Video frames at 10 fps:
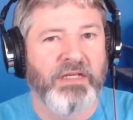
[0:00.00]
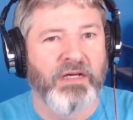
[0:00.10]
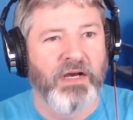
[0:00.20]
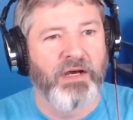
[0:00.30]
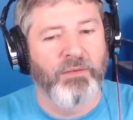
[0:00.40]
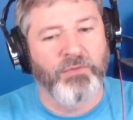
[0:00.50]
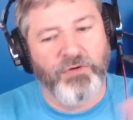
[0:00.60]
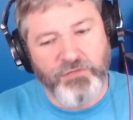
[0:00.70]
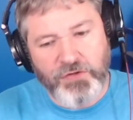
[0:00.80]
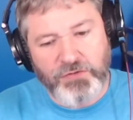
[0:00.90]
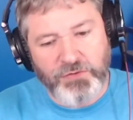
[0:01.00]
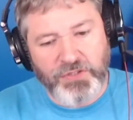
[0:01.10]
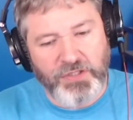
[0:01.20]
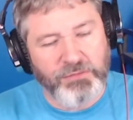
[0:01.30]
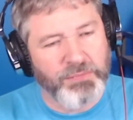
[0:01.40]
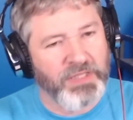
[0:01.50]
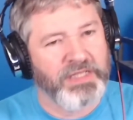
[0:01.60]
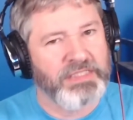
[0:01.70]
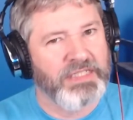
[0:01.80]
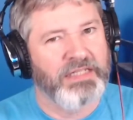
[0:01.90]
The reviews were good, but like I
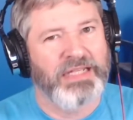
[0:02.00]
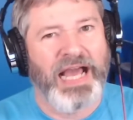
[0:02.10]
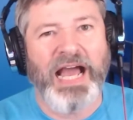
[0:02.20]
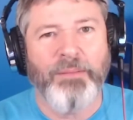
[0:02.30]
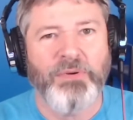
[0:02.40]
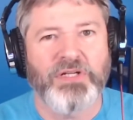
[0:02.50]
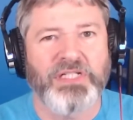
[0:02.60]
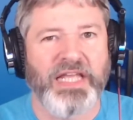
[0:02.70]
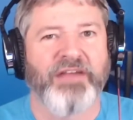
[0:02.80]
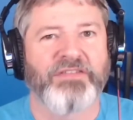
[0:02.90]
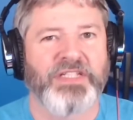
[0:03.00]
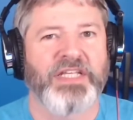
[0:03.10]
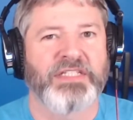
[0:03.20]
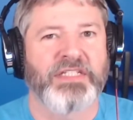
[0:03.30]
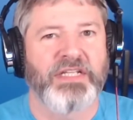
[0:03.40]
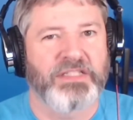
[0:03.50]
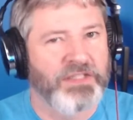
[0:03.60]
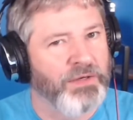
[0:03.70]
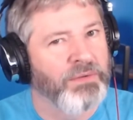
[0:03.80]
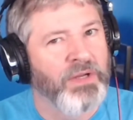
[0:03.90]
said, I personally haven't tested it,
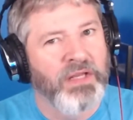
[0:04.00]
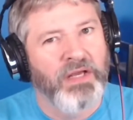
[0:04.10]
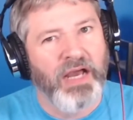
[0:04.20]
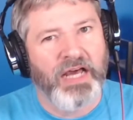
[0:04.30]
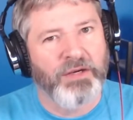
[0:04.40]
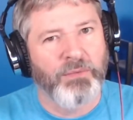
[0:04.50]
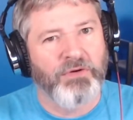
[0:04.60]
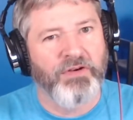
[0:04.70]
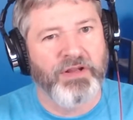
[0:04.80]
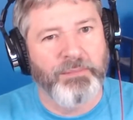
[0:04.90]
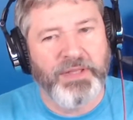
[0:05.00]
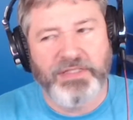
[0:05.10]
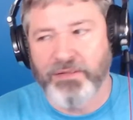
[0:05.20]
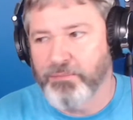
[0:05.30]
so I don't want to recommend it.